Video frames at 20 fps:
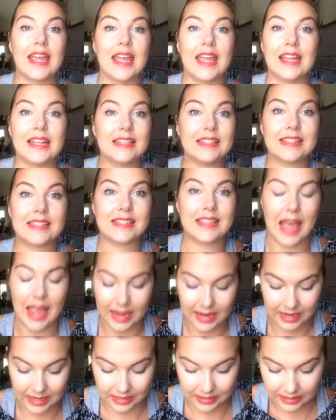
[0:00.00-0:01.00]

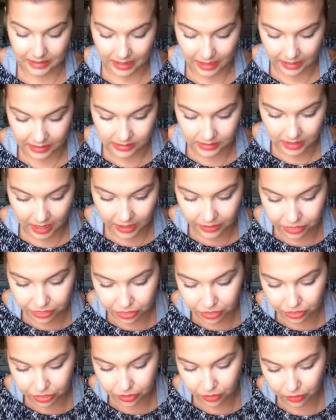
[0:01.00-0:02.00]
insane, and I
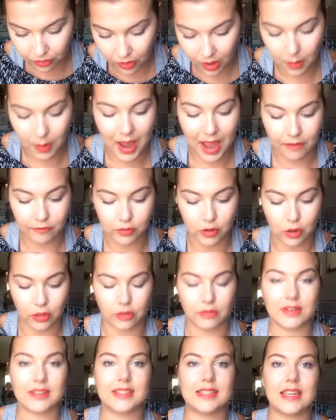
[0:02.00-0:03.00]
thought I have
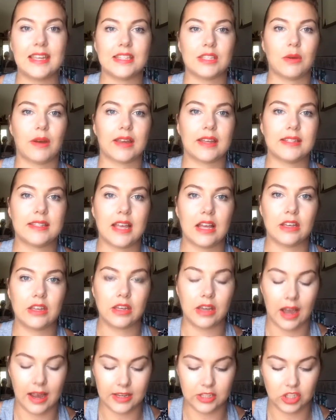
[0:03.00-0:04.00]
got the receipt so I can tell
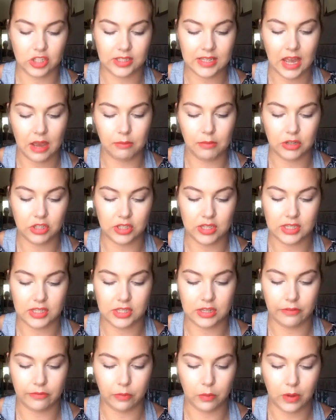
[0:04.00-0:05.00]
you guys just how much this
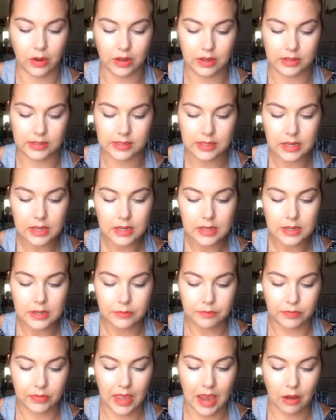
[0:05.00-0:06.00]
stuff was.
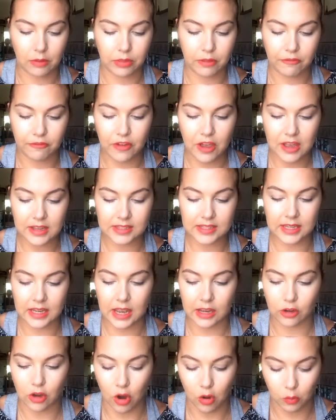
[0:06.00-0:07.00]
Now the first
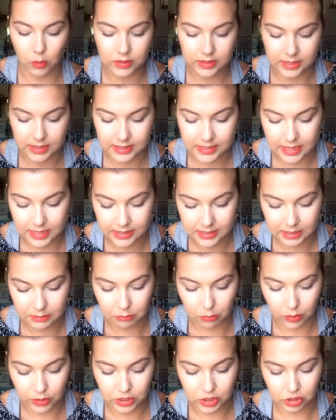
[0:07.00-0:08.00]
thing I got was a Tinted
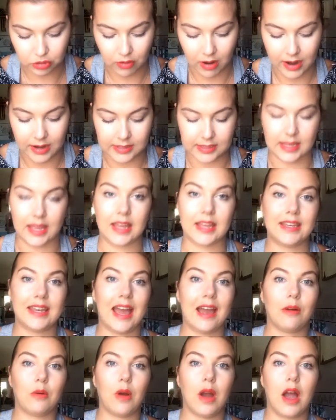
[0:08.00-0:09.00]
Moisturiser.
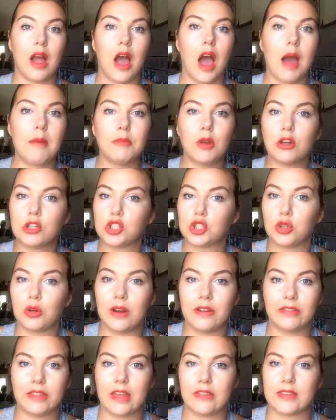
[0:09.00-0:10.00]
Now I'm not
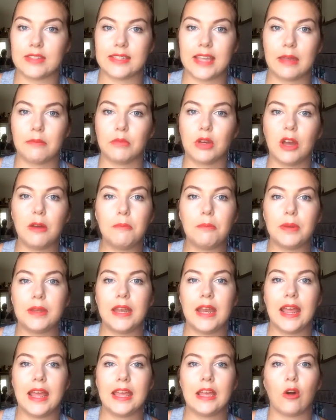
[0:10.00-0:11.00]
sure if they're the same
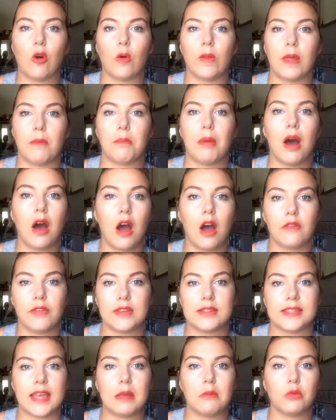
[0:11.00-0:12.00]
company or they're part of
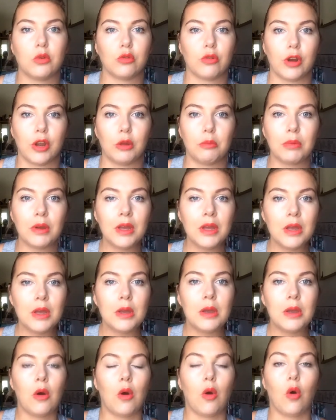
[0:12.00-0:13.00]
the same group,
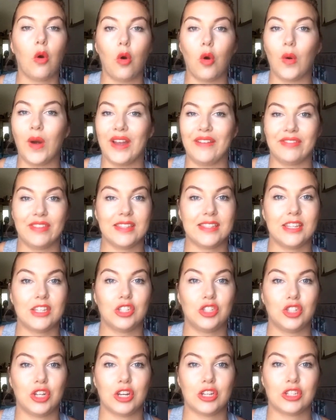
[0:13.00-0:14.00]
or if this
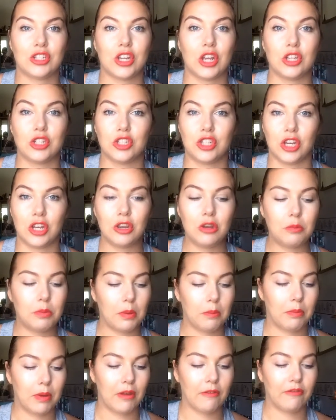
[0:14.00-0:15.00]
is just a
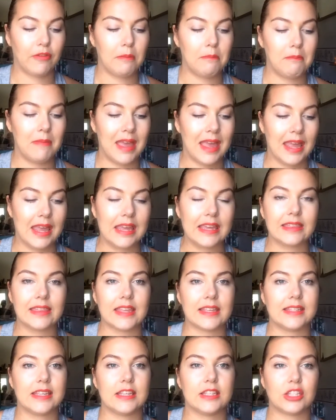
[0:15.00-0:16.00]
dupe, but for me
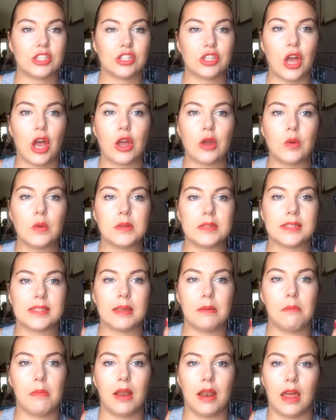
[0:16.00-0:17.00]
this is so
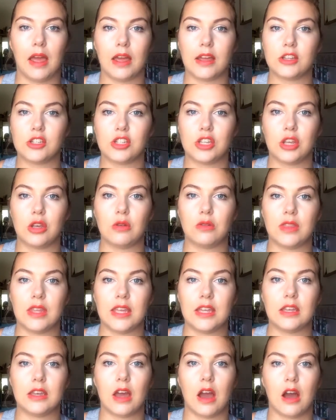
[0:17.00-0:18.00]
similar to
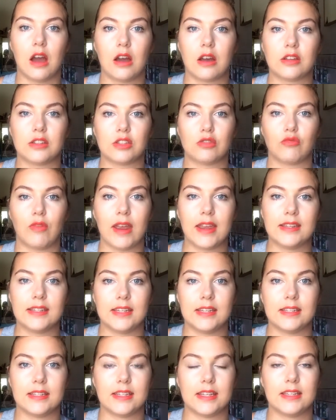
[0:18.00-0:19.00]
the NARS
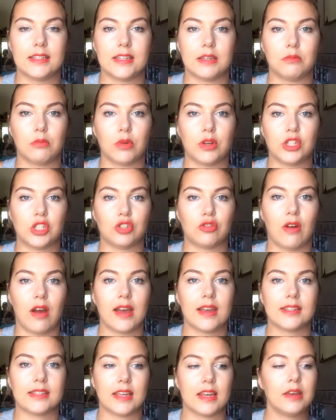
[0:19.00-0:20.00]
Radiant Tinted
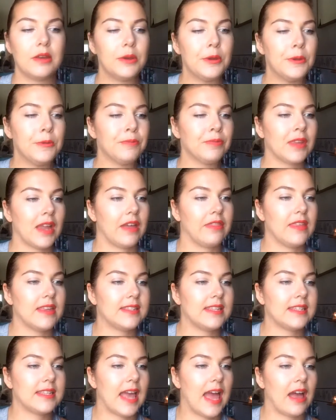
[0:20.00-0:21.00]
Moisturiser, and
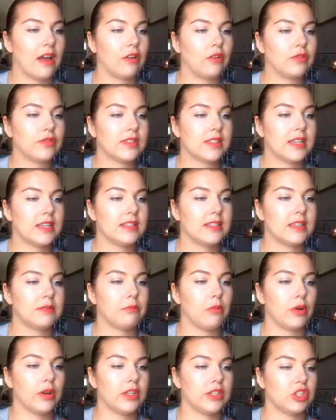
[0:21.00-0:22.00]
this is e.l.f.'s Tinted
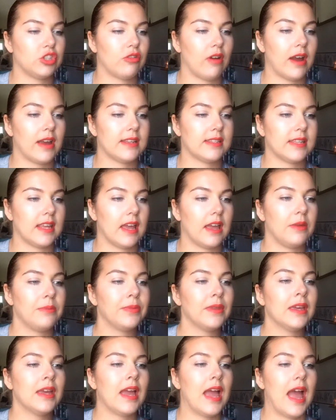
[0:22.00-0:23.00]
Moisturiser
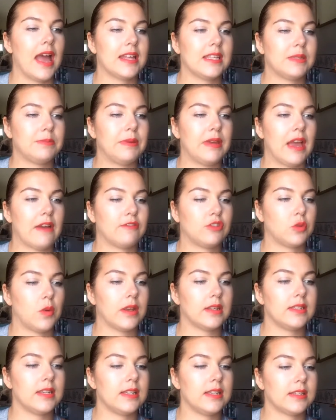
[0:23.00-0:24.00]
SPF
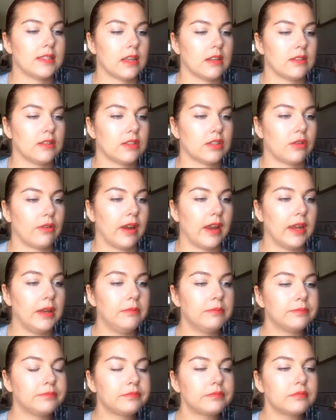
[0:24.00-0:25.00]
20
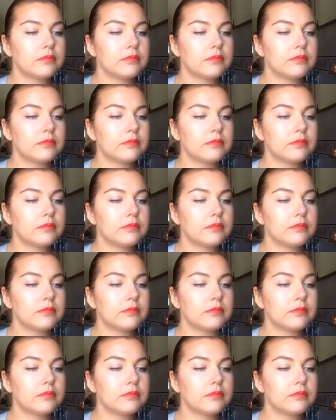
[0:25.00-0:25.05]
sunscreen,